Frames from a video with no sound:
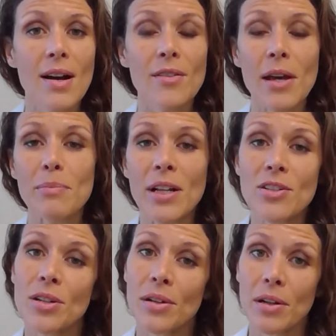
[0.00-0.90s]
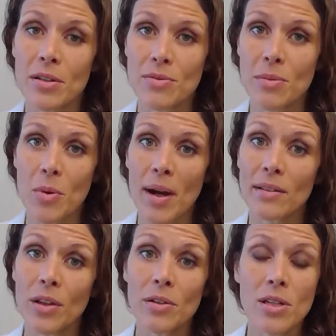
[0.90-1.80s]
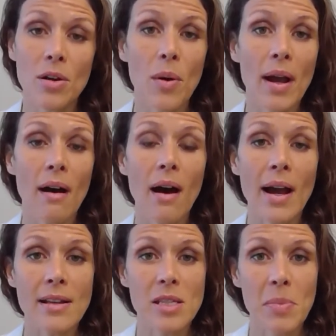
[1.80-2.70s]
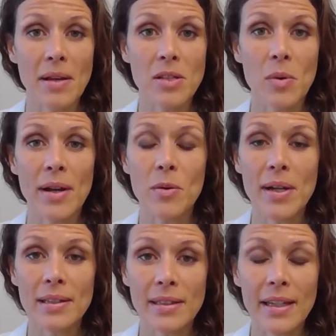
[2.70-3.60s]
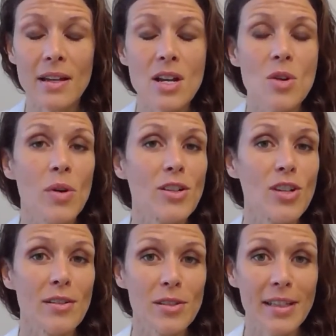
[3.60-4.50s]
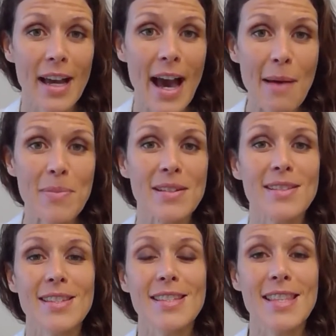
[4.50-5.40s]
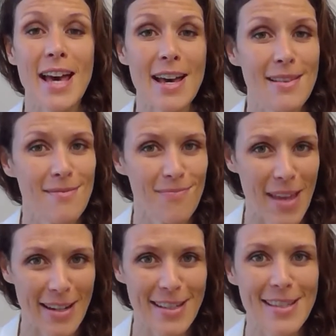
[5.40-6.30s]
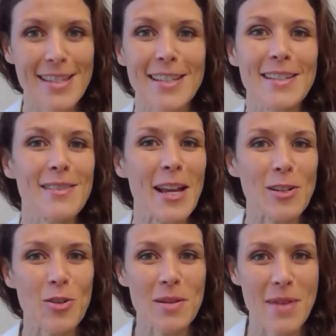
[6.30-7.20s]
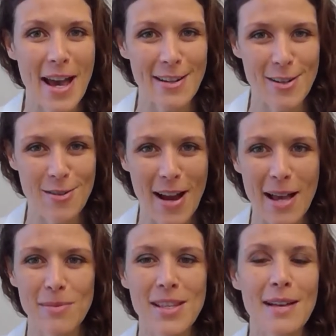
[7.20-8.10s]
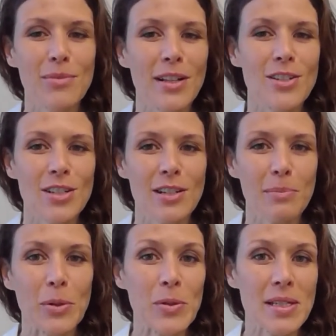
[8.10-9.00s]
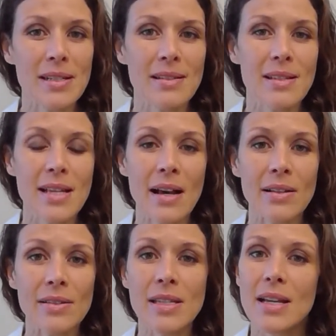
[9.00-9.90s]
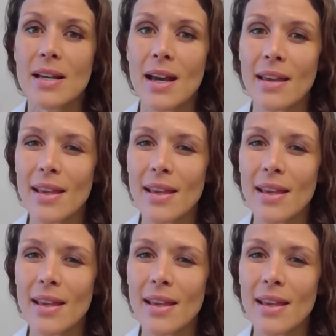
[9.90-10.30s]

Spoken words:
That blood sugar goes from quite low to quite high. It spikes quite quickly. What generally happens is that insulin, that doorman, grabs that blood sugar, pulls it into cells, and